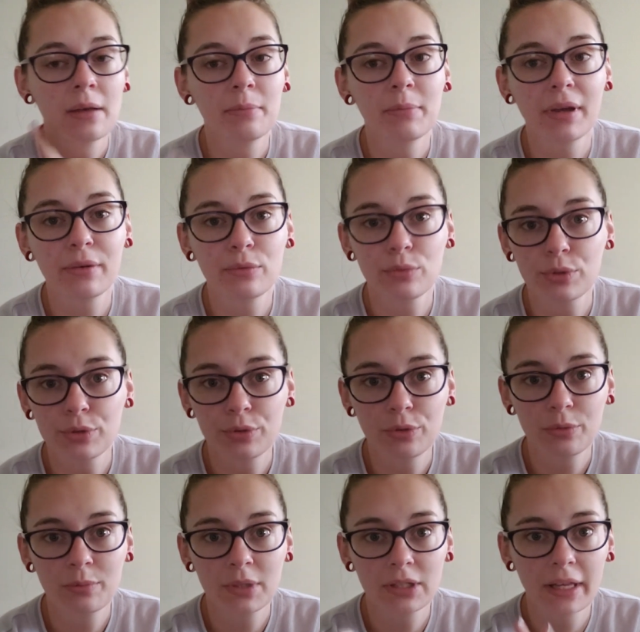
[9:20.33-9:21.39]
my
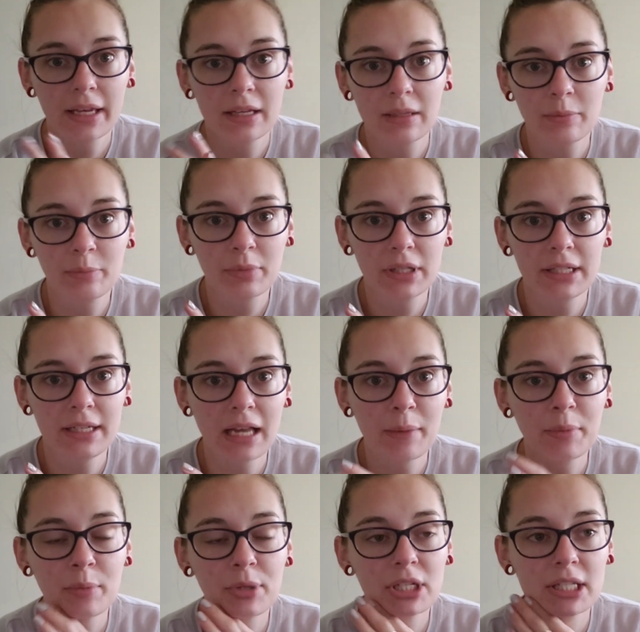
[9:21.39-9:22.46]
room like cleaned
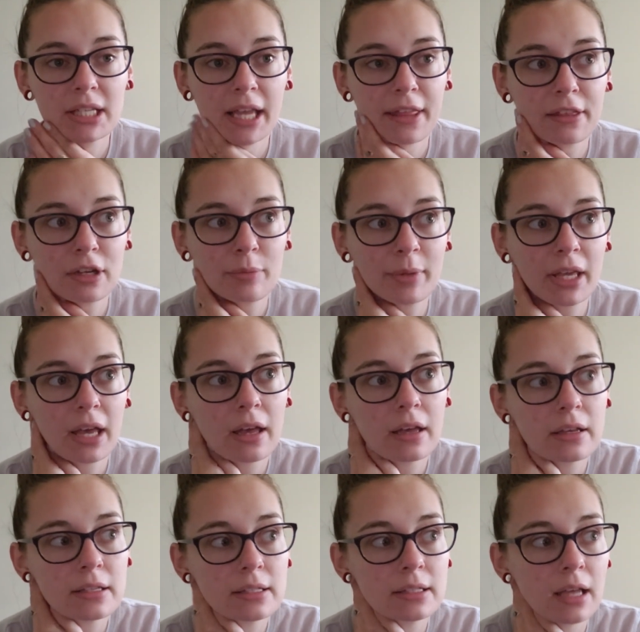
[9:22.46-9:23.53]
up and put together
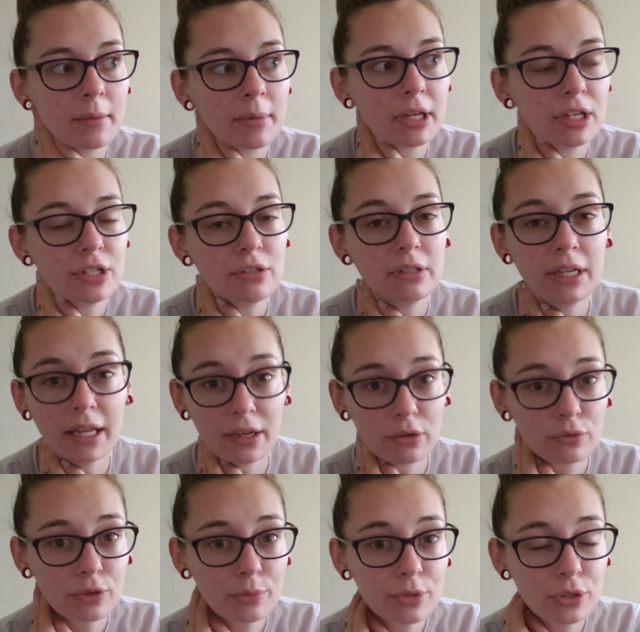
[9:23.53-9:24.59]
because I'm gonna do a nail
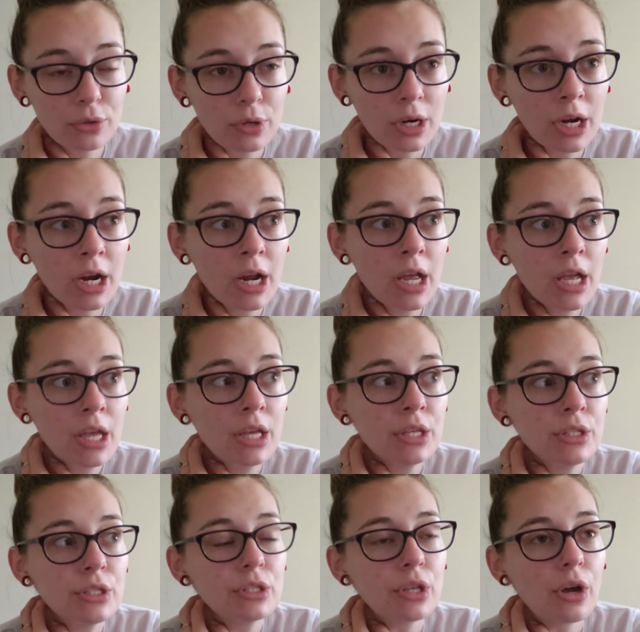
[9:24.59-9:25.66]
room tour.
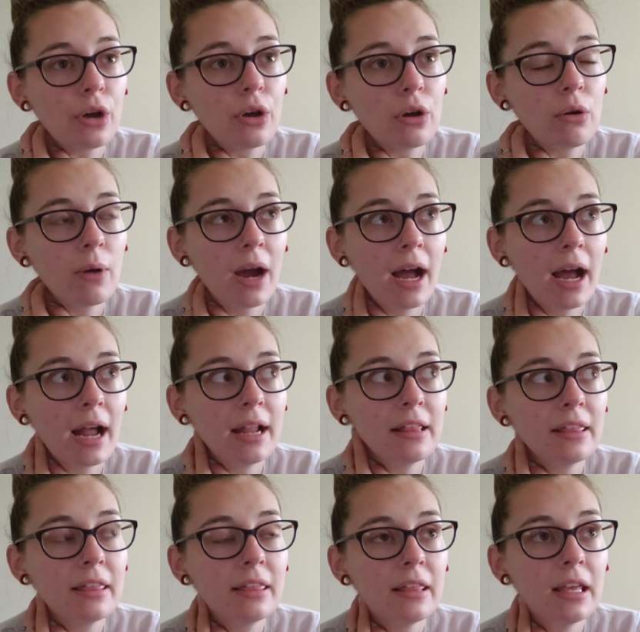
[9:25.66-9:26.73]
So
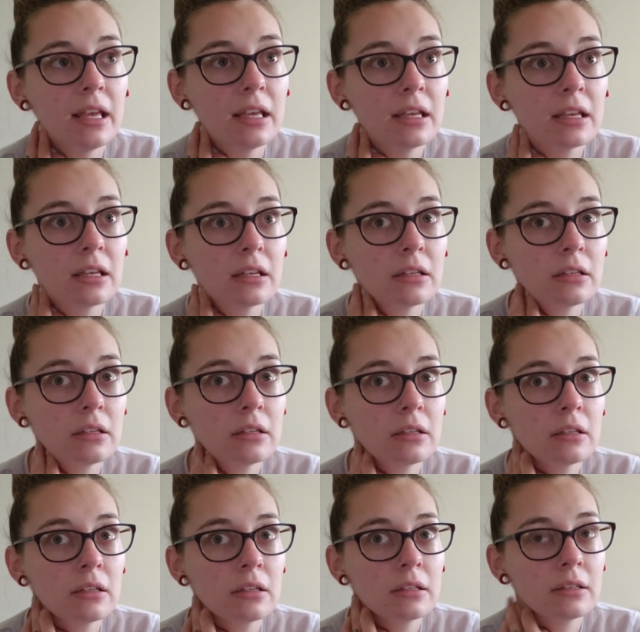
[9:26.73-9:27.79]
I think
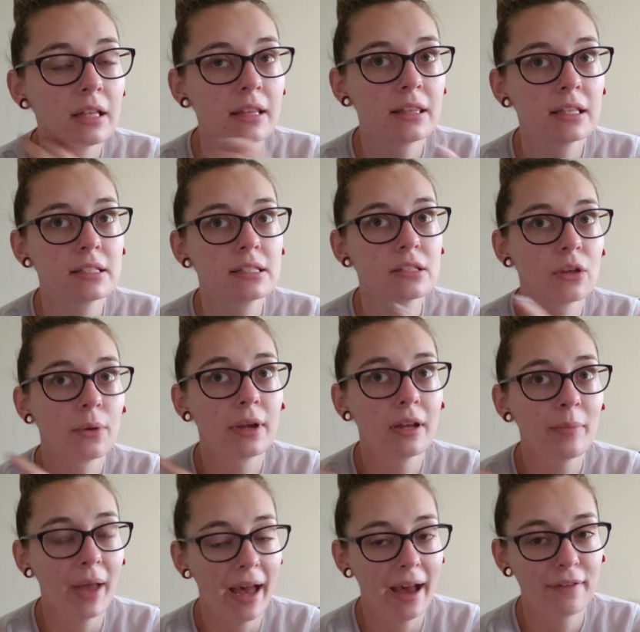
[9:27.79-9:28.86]
that this is going
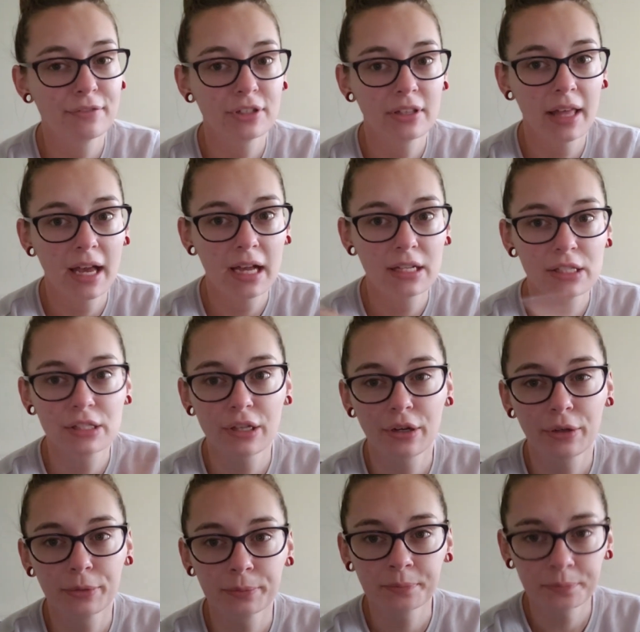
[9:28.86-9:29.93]
up after that.
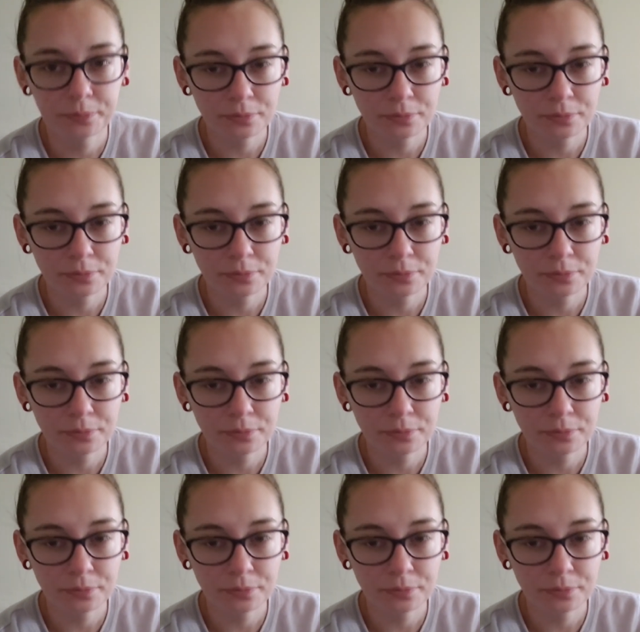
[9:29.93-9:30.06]
So